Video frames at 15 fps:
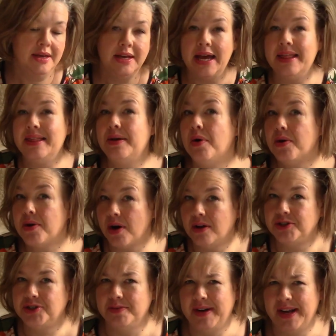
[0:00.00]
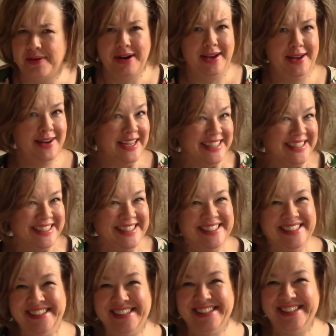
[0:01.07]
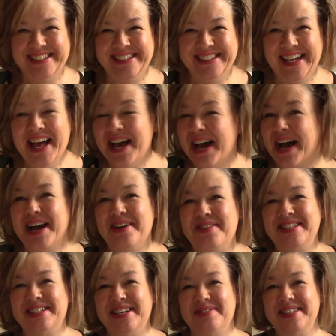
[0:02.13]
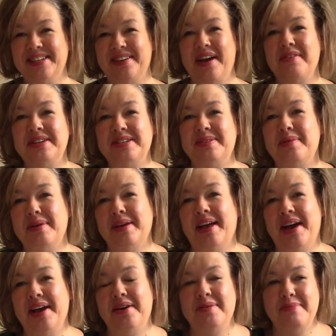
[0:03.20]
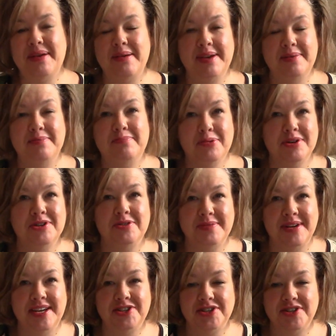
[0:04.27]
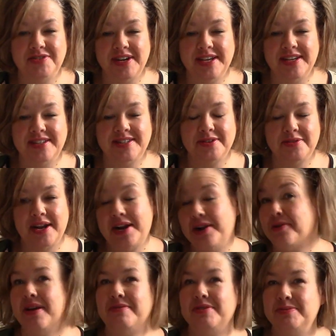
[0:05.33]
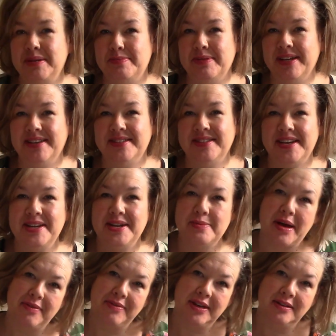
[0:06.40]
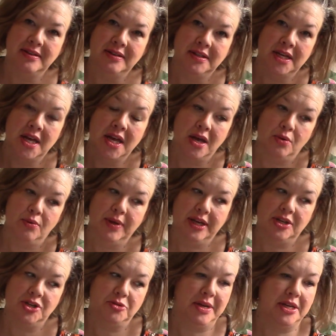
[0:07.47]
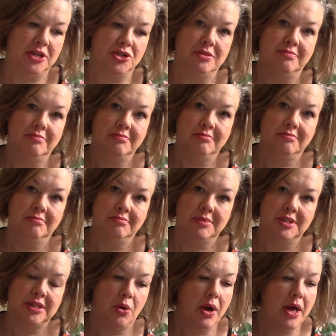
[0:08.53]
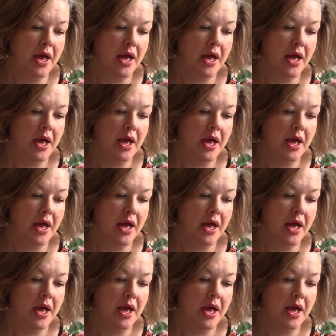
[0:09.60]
and they won't all germinate, right? I always tell myself every time I rely on maybe poor germination rates so that I don't have too many plants, I end up having really good germination. So